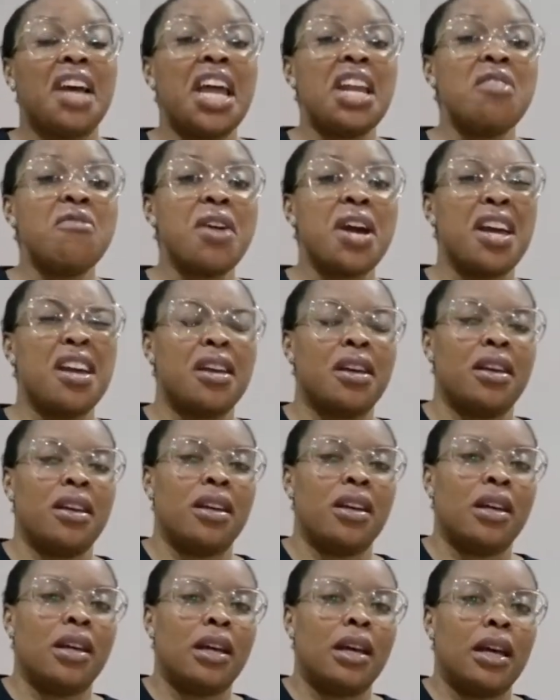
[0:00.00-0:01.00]
Anyway,
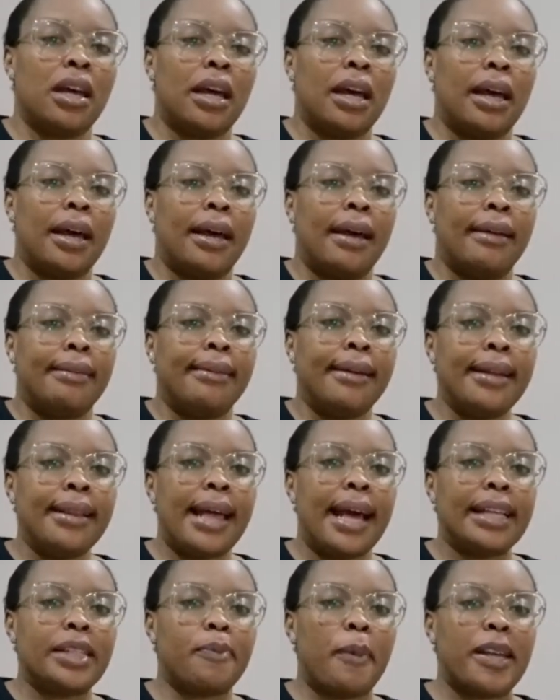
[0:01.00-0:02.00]
the
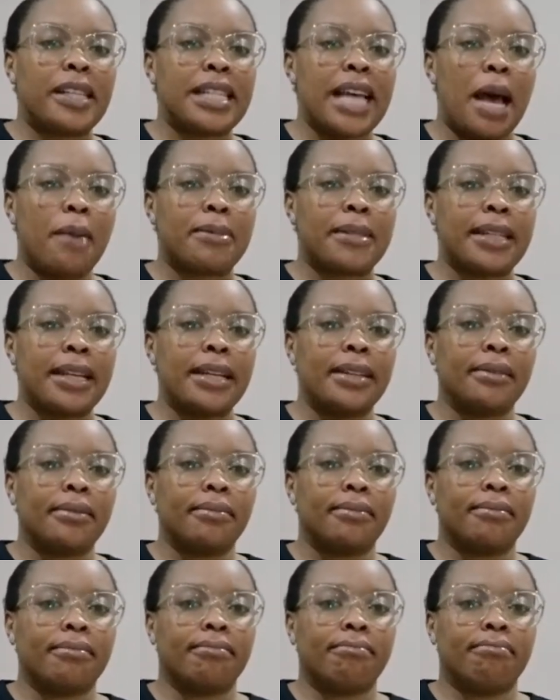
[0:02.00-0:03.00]
next person I'm seeing
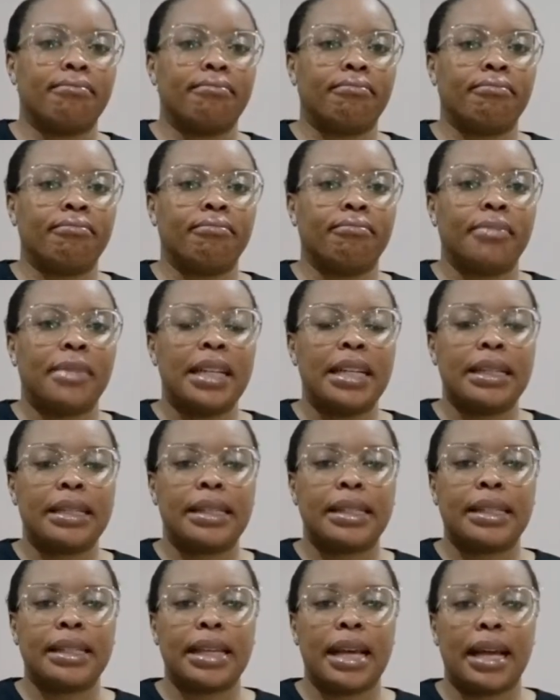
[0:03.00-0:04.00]

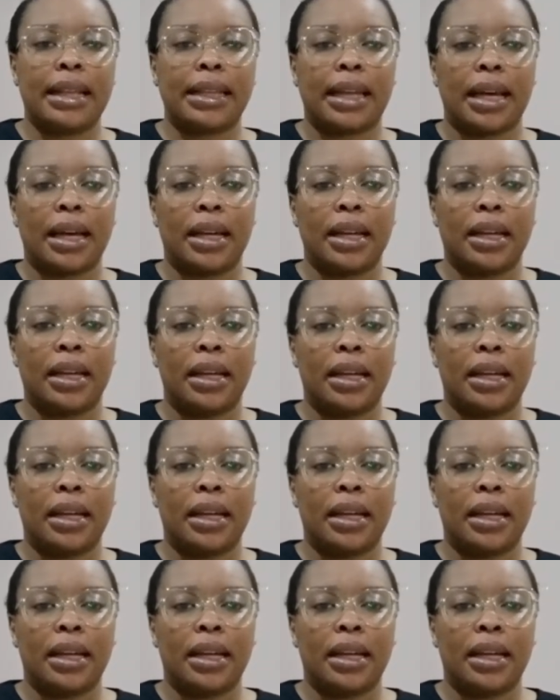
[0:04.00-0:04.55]
is Tiana.